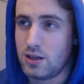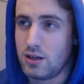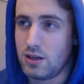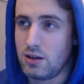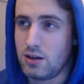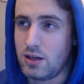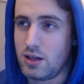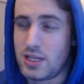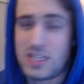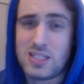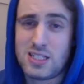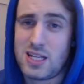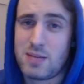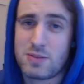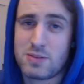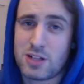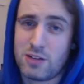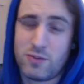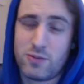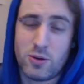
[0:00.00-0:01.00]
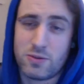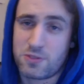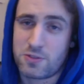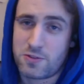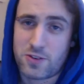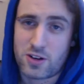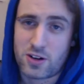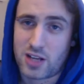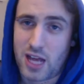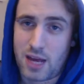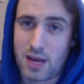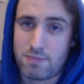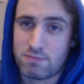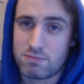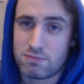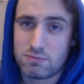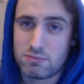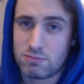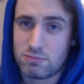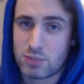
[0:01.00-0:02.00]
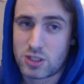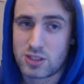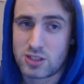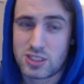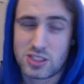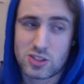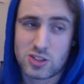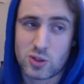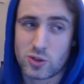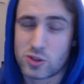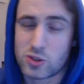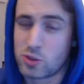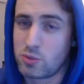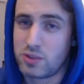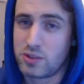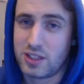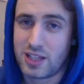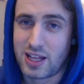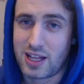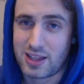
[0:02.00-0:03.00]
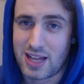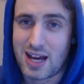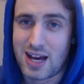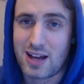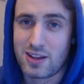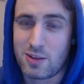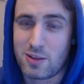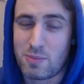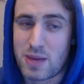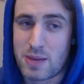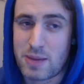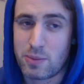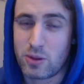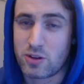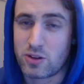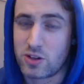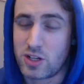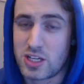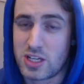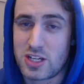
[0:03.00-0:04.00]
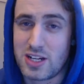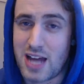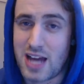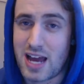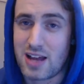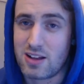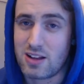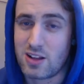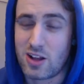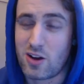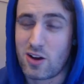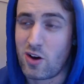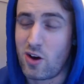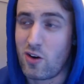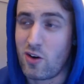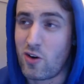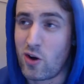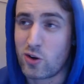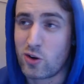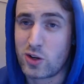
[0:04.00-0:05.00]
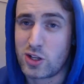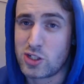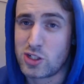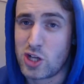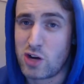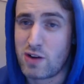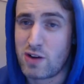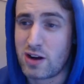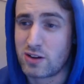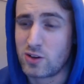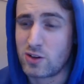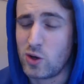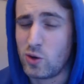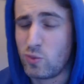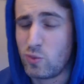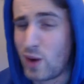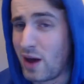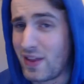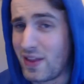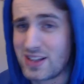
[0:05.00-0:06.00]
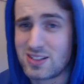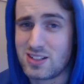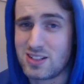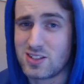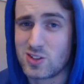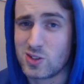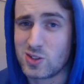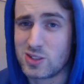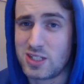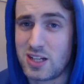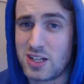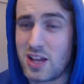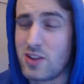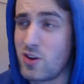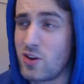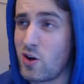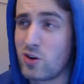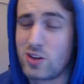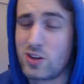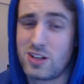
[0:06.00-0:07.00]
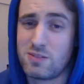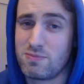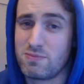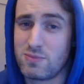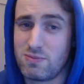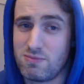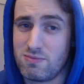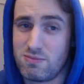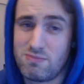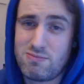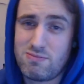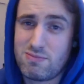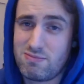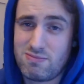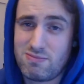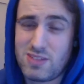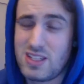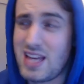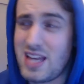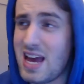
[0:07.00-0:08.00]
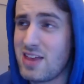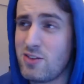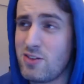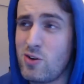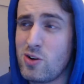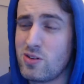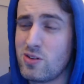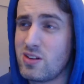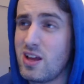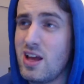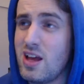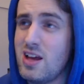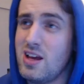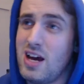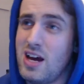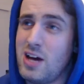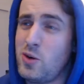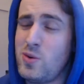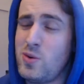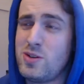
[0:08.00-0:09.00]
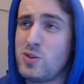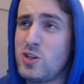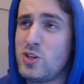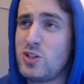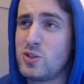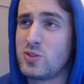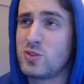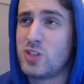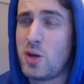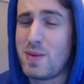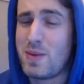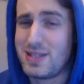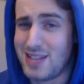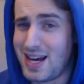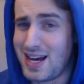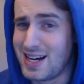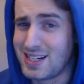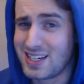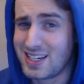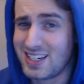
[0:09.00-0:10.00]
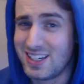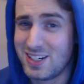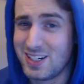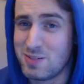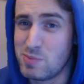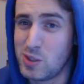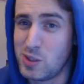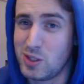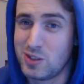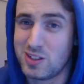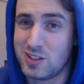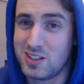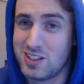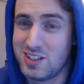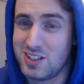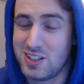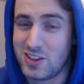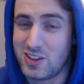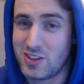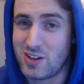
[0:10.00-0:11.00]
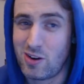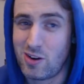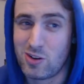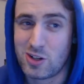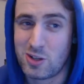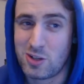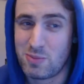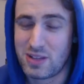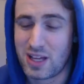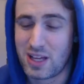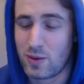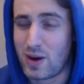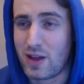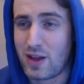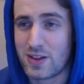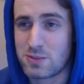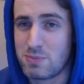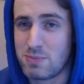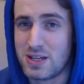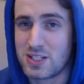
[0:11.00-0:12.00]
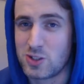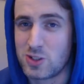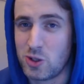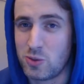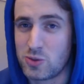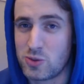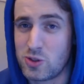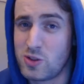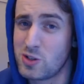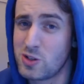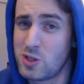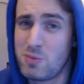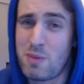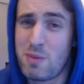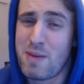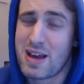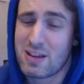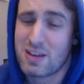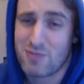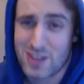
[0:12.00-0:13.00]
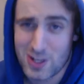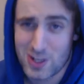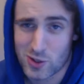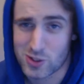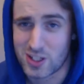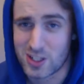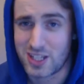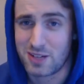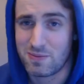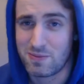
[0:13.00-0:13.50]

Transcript: He set himself up for fair game because he's done something like that people are going to unite, are all going to turn around and go, wow, that's disgusting, and they're all going to, I don't want to use the term attack, but they're all going to be like, wow, that's messed up, so they're going to be making videos on it.